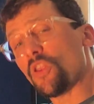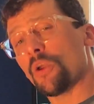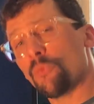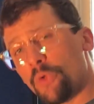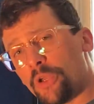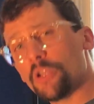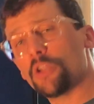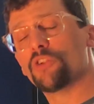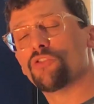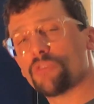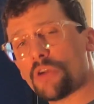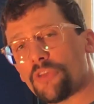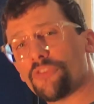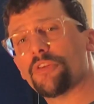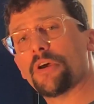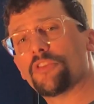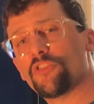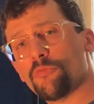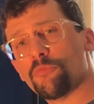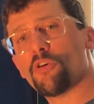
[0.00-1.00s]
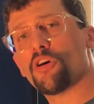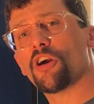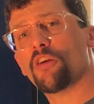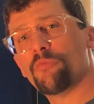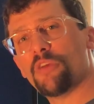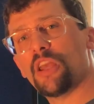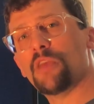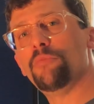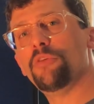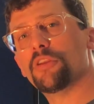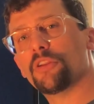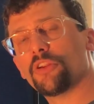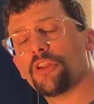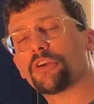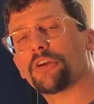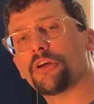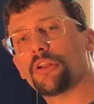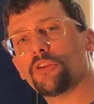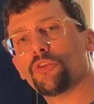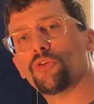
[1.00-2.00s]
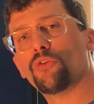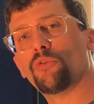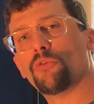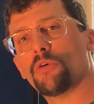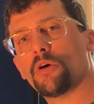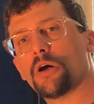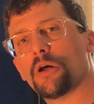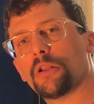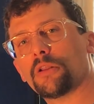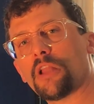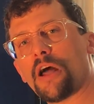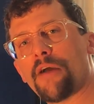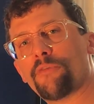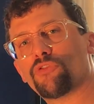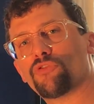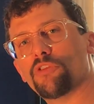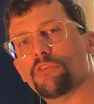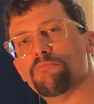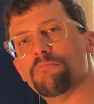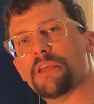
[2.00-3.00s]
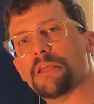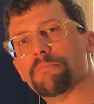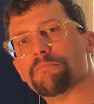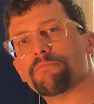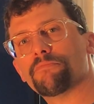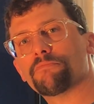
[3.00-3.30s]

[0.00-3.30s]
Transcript: We can address that tomorrow maybe in like a little live stream meet.